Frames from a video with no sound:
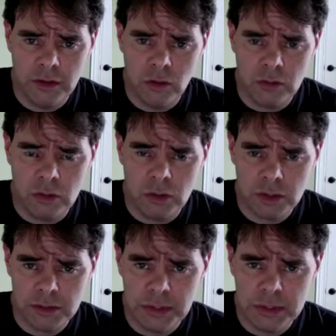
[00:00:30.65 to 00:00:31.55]

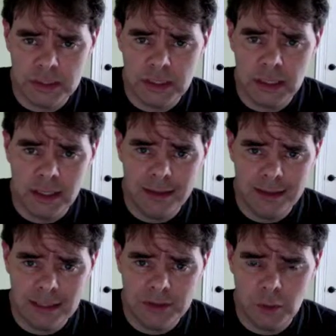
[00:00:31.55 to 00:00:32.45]
overlooked piece, and
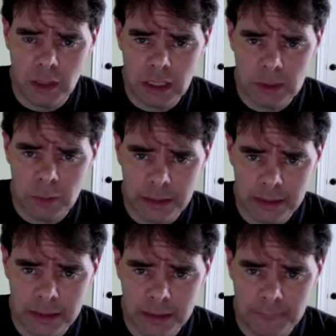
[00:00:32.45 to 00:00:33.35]
that's your product
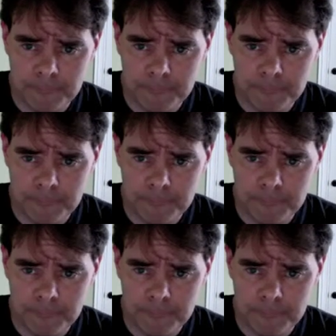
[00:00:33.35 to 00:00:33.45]
branding.